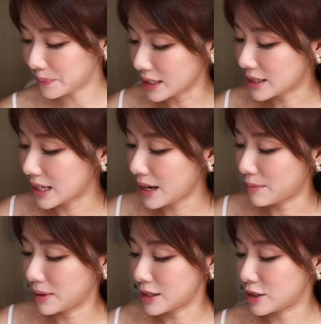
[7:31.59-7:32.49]
Next
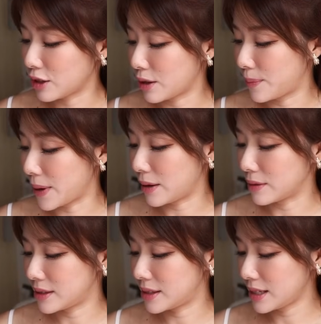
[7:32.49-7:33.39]
up, let's talk
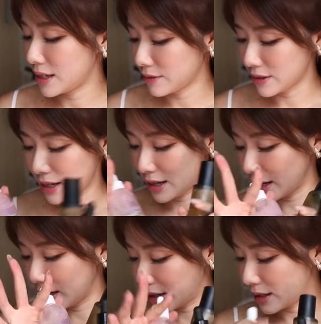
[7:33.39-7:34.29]
about
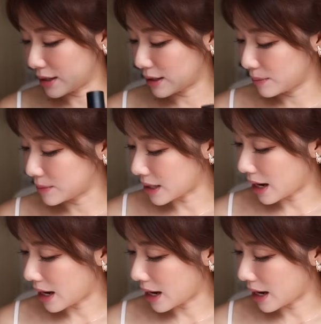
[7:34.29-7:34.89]
serums.